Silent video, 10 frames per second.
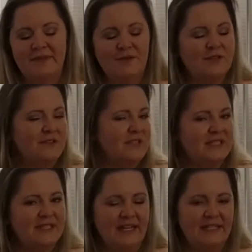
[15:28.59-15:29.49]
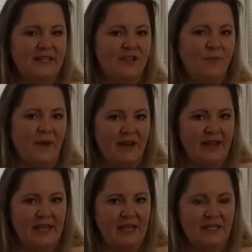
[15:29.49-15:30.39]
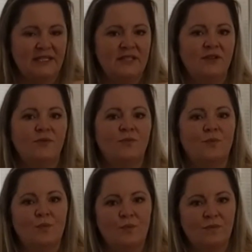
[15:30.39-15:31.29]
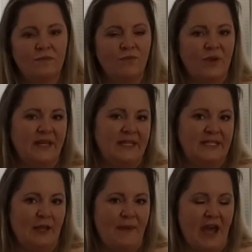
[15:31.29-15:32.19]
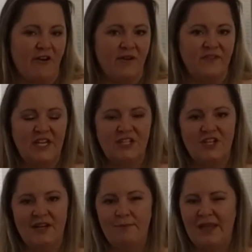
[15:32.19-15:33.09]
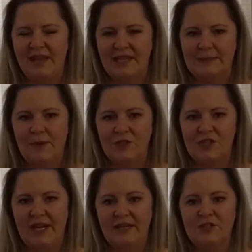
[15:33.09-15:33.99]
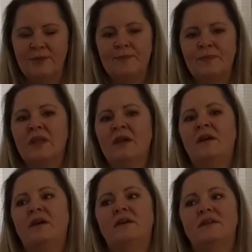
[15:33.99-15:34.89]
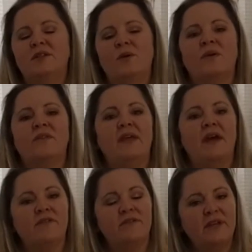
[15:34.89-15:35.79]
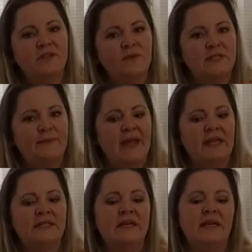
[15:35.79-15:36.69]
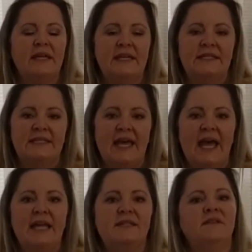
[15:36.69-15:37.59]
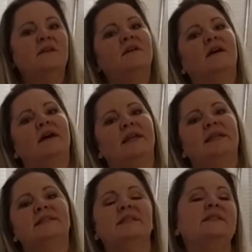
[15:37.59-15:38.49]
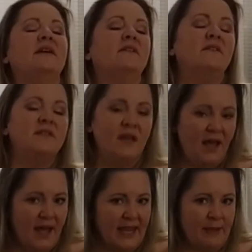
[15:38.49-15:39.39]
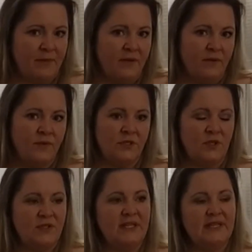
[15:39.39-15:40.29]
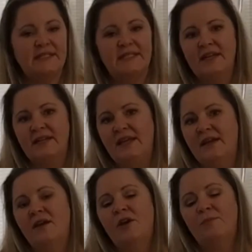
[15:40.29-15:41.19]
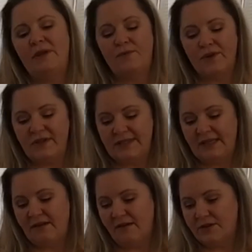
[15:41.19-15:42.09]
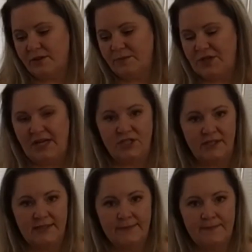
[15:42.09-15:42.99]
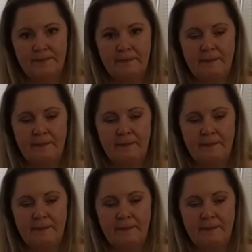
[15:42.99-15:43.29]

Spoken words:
those are just signs that your body is releasing a pattern of tension and making a small change. So the other thing to expect is that it's going to take a little time using this technique before you see long-term changes.